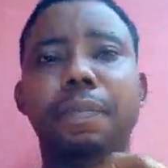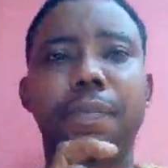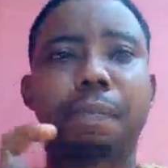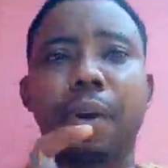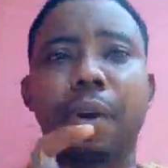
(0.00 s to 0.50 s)

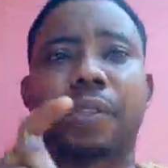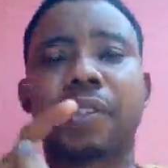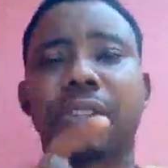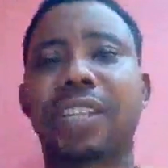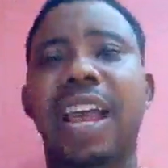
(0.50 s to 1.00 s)

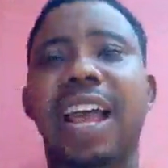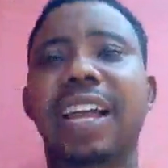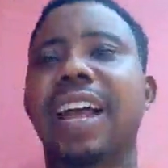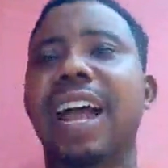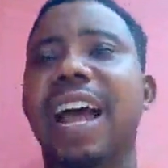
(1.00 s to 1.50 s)
post
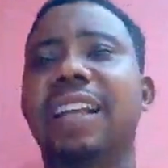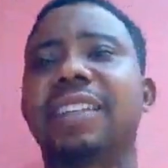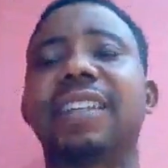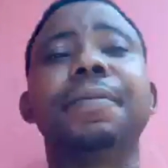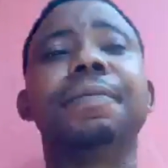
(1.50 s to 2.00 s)
tag as
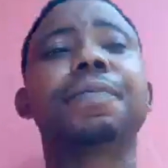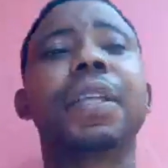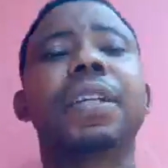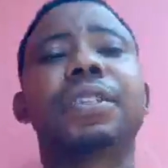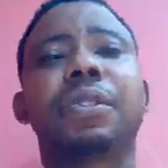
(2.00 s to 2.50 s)

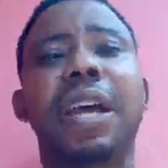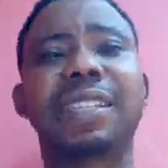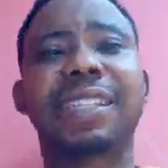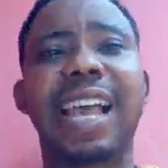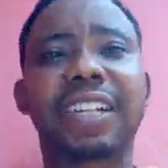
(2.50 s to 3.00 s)

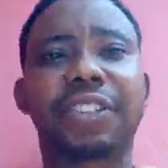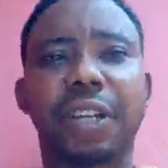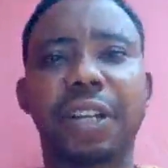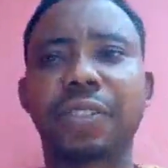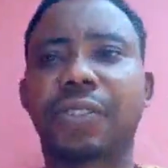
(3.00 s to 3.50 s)

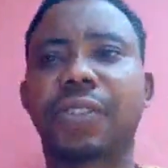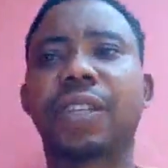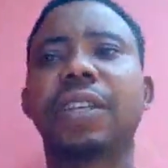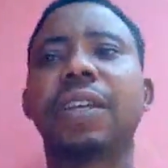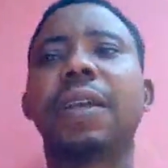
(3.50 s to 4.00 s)
transactions,
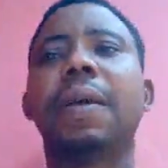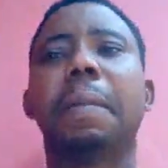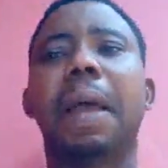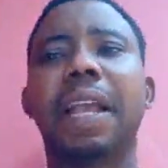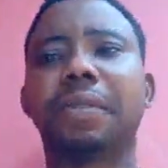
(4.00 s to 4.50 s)

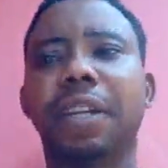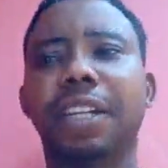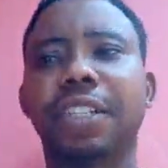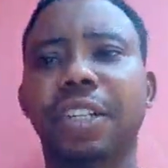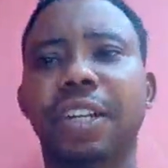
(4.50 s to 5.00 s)

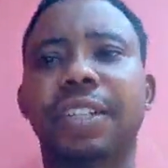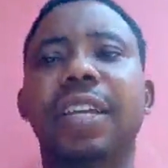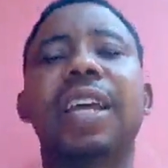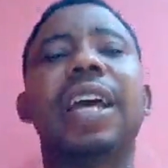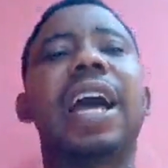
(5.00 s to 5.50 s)
migration,
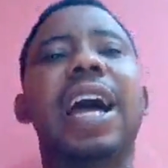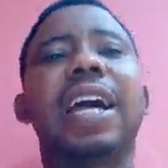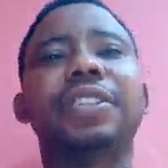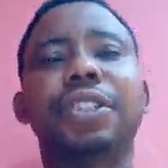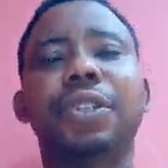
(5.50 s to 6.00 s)

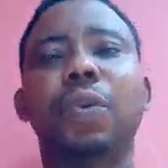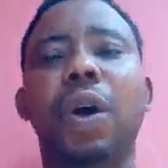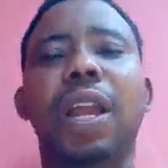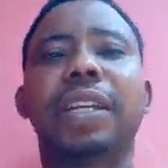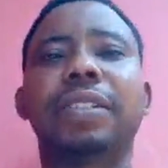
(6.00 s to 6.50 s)
and new wallet